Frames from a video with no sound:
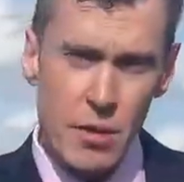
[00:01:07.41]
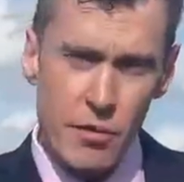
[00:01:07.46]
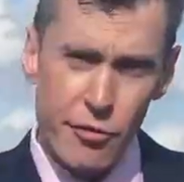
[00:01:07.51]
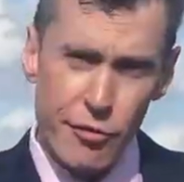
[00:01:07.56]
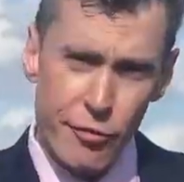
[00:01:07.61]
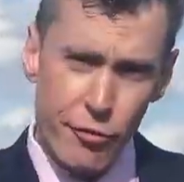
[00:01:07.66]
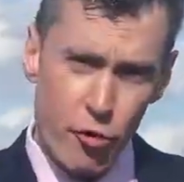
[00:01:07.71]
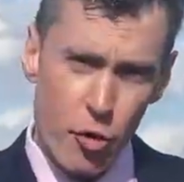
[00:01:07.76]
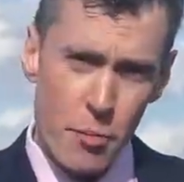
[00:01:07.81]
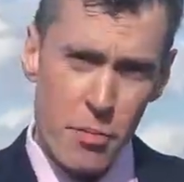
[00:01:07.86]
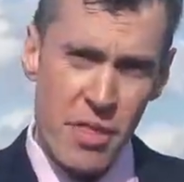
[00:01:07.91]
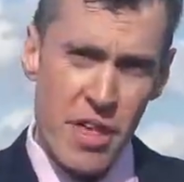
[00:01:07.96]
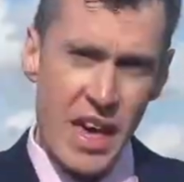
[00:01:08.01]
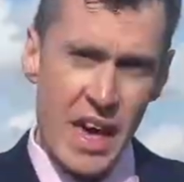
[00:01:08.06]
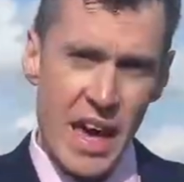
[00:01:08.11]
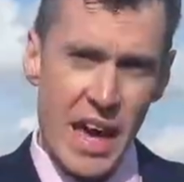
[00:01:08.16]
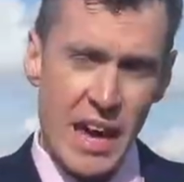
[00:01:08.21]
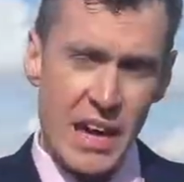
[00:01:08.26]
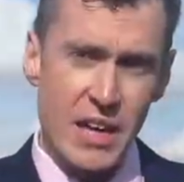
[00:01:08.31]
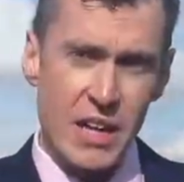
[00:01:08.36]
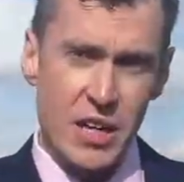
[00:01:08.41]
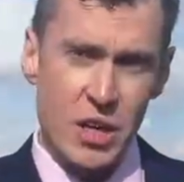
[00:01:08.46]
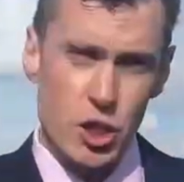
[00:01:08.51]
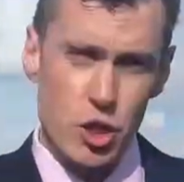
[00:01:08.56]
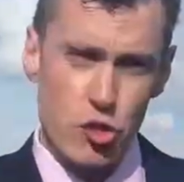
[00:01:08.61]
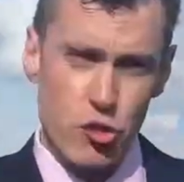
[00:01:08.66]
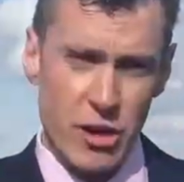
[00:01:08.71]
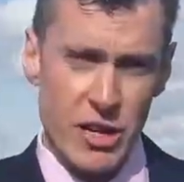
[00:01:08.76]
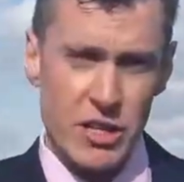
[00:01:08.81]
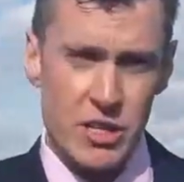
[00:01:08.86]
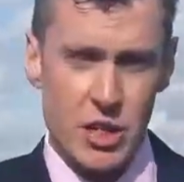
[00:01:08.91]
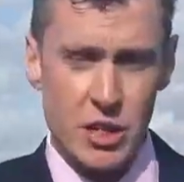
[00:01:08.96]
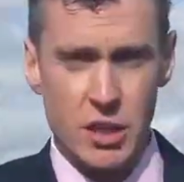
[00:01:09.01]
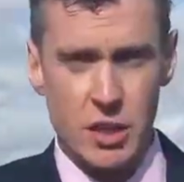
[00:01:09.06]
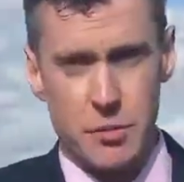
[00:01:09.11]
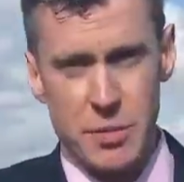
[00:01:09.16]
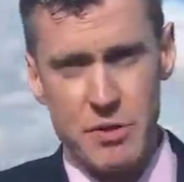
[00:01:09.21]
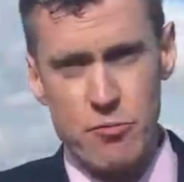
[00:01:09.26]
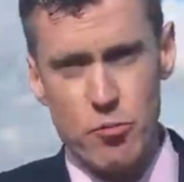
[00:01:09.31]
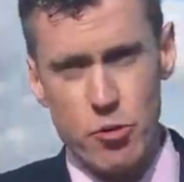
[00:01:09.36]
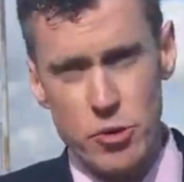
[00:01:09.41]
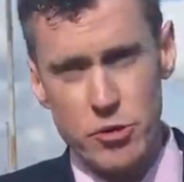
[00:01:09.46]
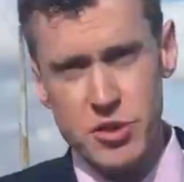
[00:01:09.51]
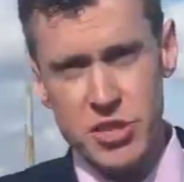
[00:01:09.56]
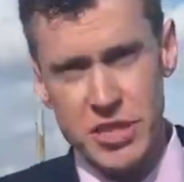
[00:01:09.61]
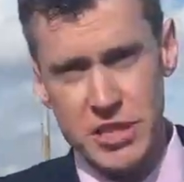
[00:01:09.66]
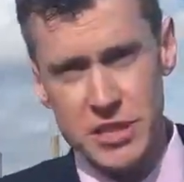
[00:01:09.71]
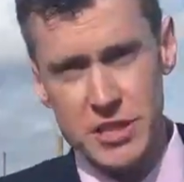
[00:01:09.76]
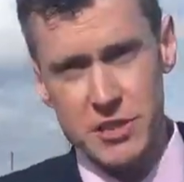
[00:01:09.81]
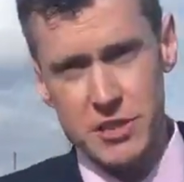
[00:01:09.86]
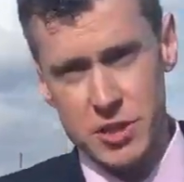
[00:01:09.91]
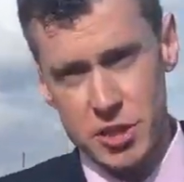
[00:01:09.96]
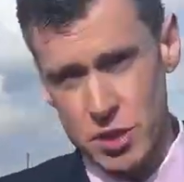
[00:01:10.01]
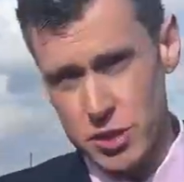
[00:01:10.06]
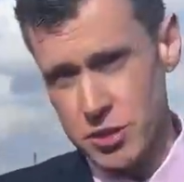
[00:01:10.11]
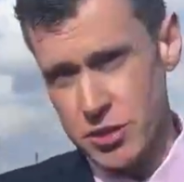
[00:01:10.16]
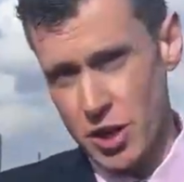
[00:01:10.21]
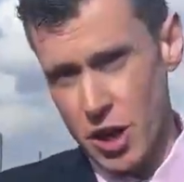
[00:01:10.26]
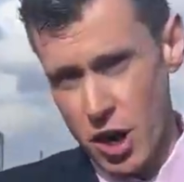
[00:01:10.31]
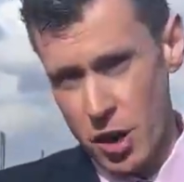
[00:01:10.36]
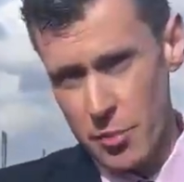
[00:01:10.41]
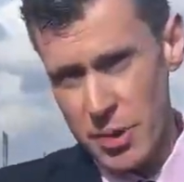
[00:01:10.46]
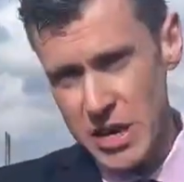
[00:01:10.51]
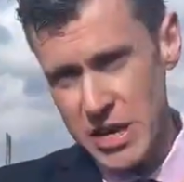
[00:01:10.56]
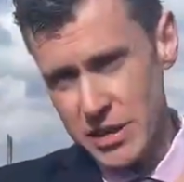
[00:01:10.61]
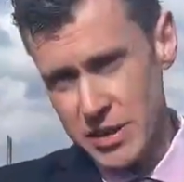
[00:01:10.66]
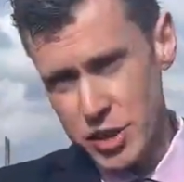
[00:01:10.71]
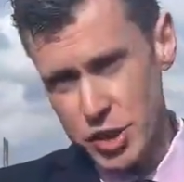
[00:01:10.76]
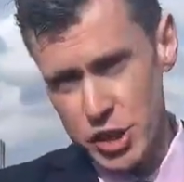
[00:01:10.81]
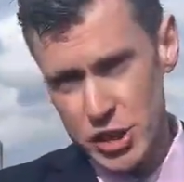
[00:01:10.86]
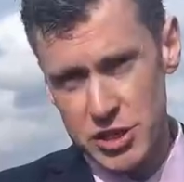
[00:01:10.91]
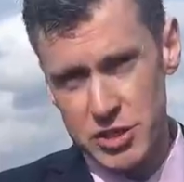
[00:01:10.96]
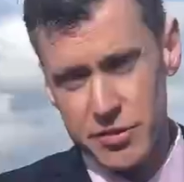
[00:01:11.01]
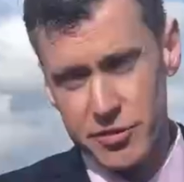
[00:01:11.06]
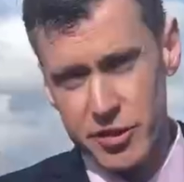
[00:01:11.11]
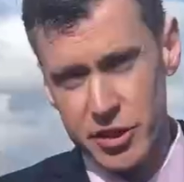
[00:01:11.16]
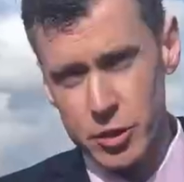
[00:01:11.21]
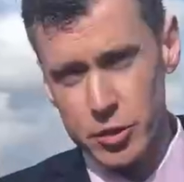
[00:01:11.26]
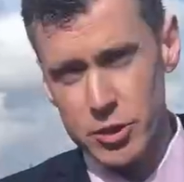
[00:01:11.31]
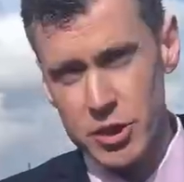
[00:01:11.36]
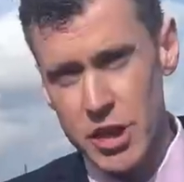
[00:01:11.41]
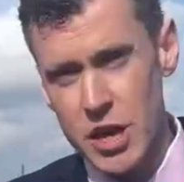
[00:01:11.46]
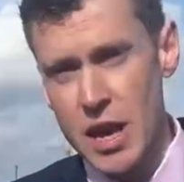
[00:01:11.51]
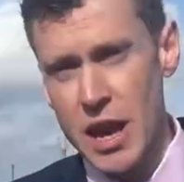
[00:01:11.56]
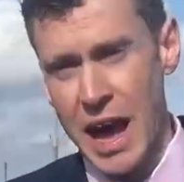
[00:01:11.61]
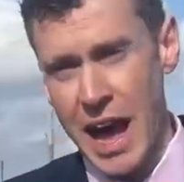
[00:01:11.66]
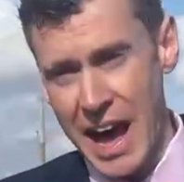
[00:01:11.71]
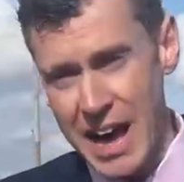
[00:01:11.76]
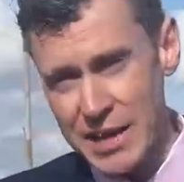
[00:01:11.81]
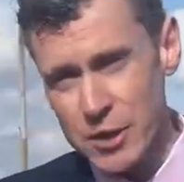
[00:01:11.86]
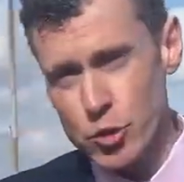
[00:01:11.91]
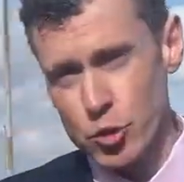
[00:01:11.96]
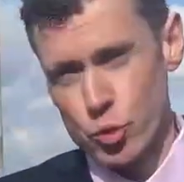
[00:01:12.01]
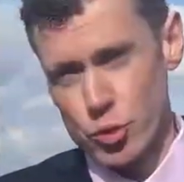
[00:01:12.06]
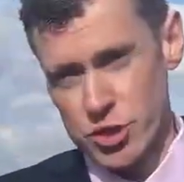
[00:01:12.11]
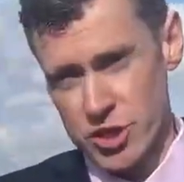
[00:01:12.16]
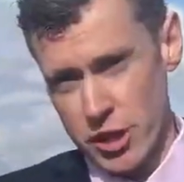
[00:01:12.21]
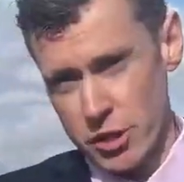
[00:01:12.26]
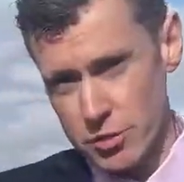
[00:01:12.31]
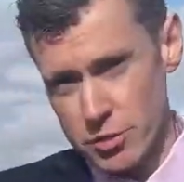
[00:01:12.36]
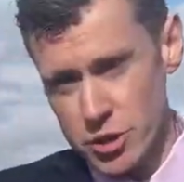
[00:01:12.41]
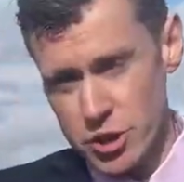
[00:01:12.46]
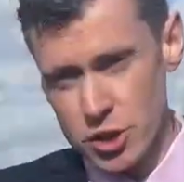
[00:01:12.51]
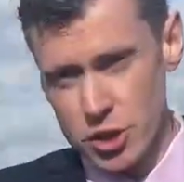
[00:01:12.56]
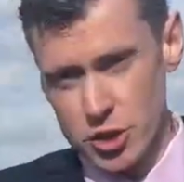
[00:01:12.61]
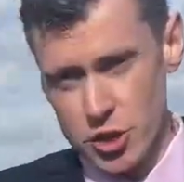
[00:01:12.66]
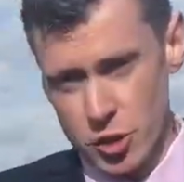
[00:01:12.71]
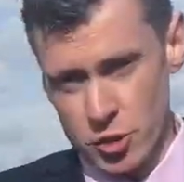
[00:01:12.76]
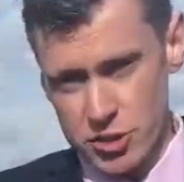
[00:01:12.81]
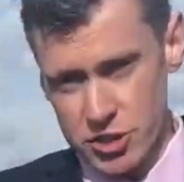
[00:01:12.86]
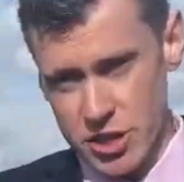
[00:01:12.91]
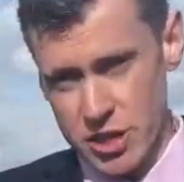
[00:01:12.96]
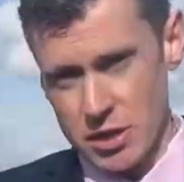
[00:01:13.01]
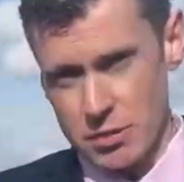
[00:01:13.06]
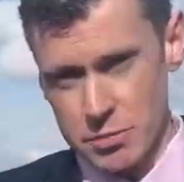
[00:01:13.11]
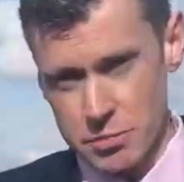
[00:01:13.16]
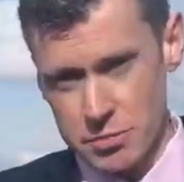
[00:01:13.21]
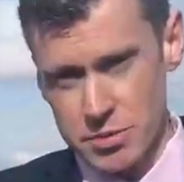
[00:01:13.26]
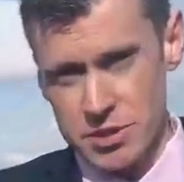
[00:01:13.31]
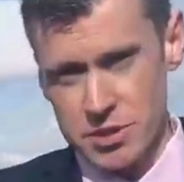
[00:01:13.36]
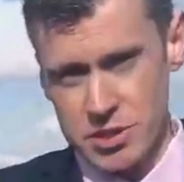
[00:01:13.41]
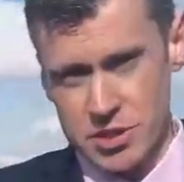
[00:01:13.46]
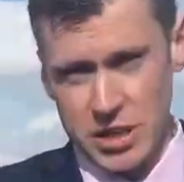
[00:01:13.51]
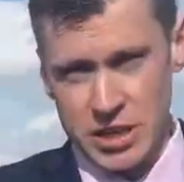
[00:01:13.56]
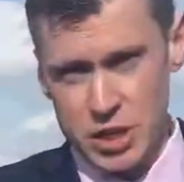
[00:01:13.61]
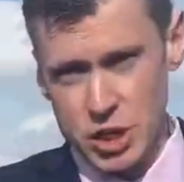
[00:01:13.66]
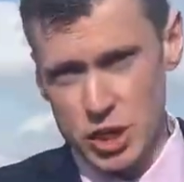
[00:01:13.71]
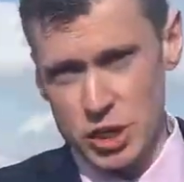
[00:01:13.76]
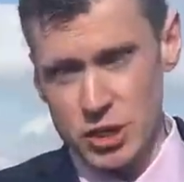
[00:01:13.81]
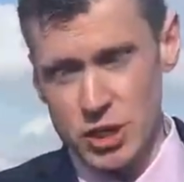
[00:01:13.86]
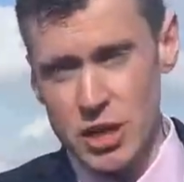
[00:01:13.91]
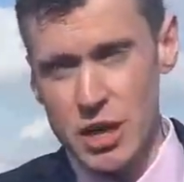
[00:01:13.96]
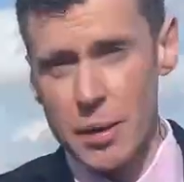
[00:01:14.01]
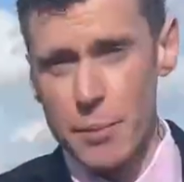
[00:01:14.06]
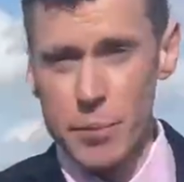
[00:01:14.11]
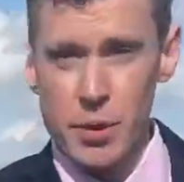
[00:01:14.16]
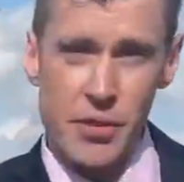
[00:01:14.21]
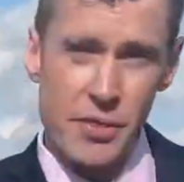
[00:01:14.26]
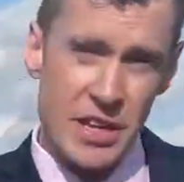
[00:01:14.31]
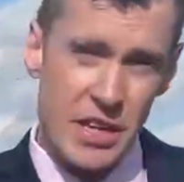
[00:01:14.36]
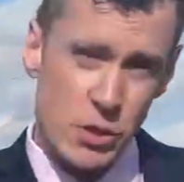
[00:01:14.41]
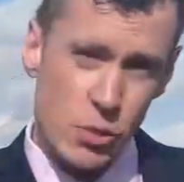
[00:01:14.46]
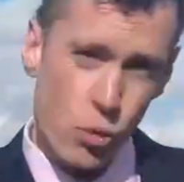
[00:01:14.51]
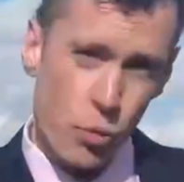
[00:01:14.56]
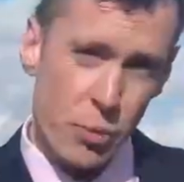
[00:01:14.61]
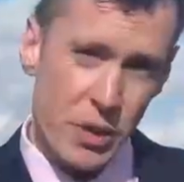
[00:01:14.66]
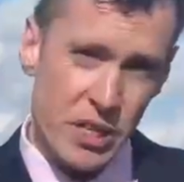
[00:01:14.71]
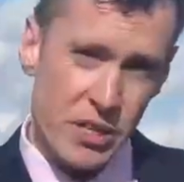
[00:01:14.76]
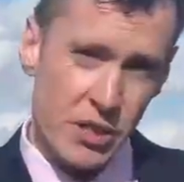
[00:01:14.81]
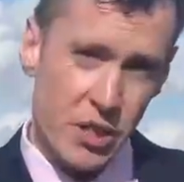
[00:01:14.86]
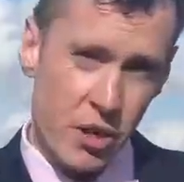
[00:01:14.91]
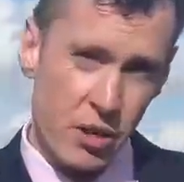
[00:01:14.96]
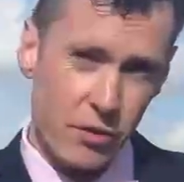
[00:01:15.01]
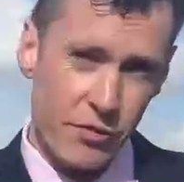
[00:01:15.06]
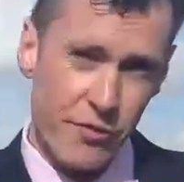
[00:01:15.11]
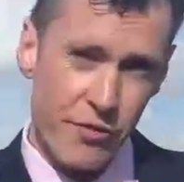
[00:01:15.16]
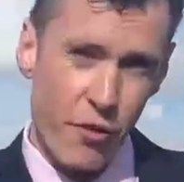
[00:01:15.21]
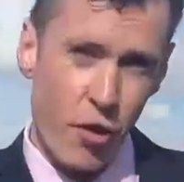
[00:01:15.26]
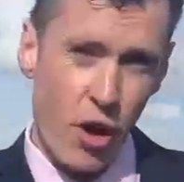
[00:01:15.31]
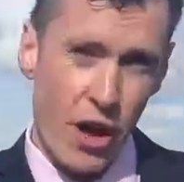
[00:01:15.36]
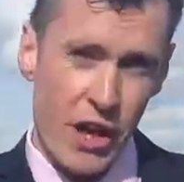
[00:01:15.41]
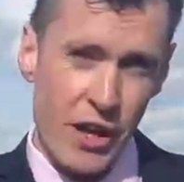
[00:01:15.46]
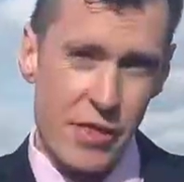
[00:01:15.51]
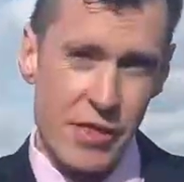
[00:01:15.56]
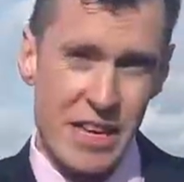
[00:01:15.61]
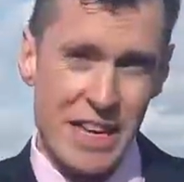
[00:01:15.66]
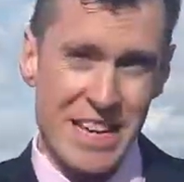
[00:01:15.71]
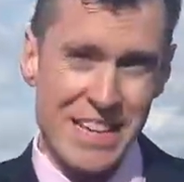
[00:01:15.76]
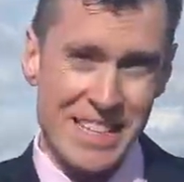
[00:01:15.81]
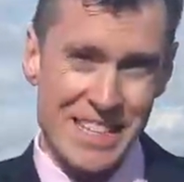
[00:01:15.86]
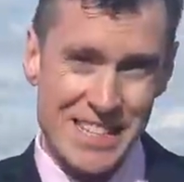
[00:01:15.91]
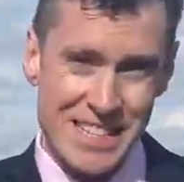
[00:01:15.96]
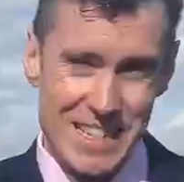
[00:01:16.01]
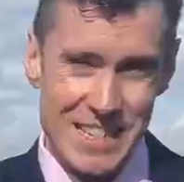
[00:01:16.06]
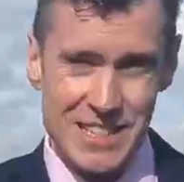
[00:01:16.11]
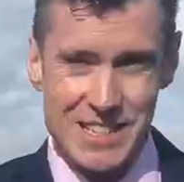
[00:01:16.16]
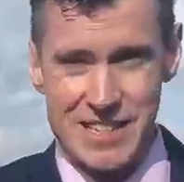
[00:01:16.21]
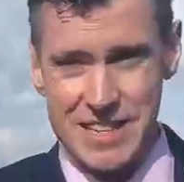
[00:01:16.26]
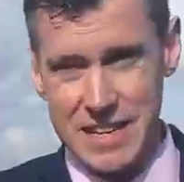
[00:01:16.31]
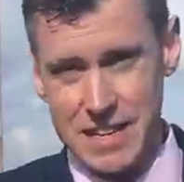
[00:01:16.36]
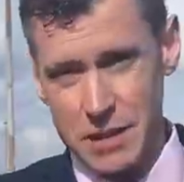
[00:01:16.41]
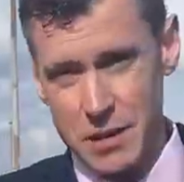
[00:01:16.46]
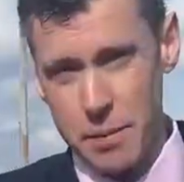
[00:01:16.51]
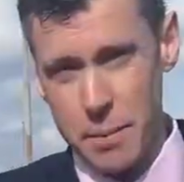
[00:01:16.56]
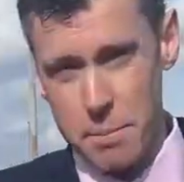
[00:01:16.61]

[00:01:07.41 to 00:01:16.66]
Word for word: From there, trains are going to be routed to Derby and Chesterfield and also to Nottingham station. But these will be done via the existing